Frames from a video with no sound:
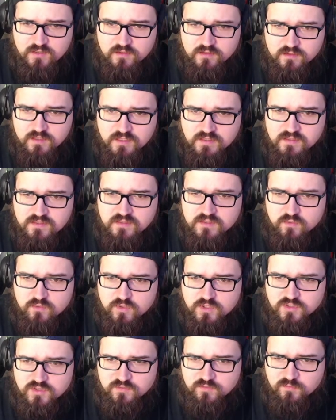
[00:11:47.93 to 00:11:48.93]
This is a
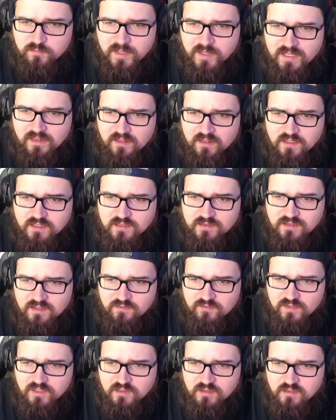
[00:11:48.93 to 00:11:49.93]
shortage of metal in
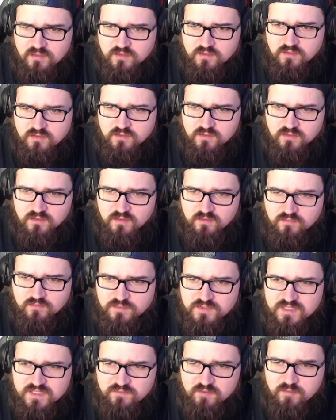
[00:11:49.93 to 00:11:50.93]
Devon. You know,
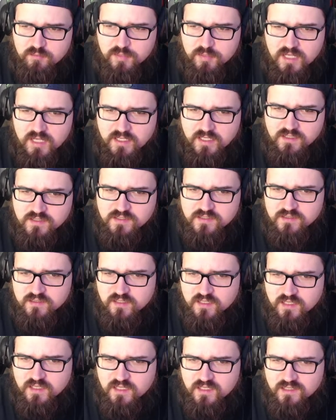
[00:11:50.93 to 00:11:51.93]
several buyers,
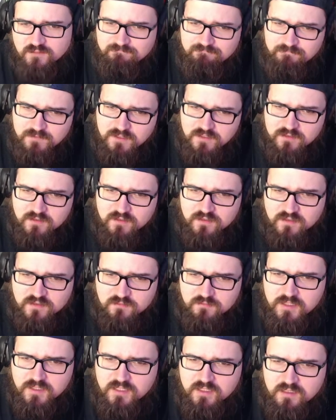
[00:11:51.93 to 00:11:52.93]
and you could
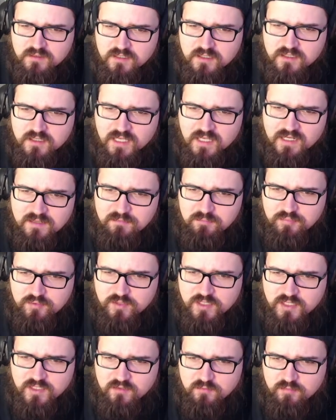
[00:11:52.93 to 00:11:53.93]
get a
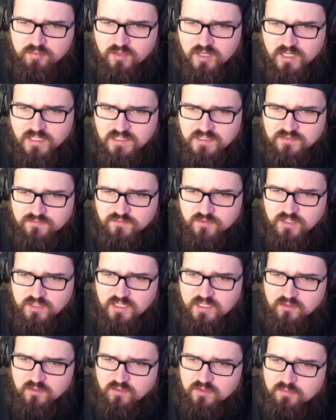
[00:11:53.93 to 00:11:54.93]
pretty good price if you
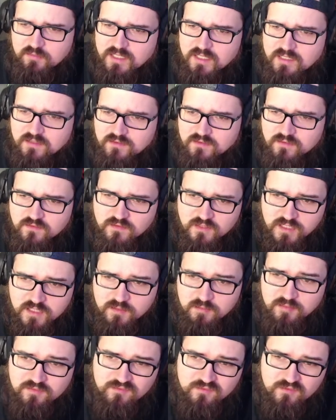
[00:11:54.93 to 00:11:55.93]
can only make it there
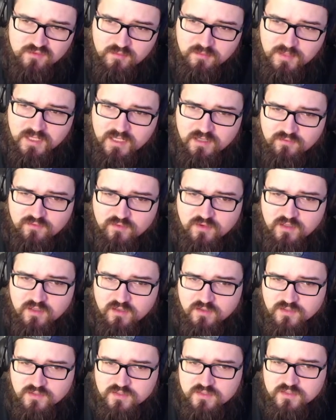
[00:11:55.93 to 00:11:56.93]
before many of
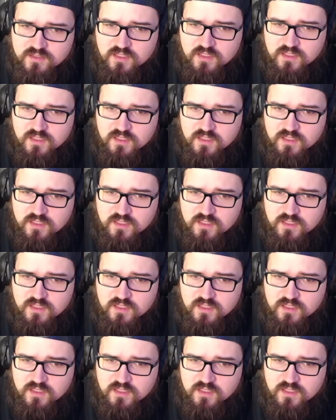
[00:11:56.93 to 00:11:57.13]
others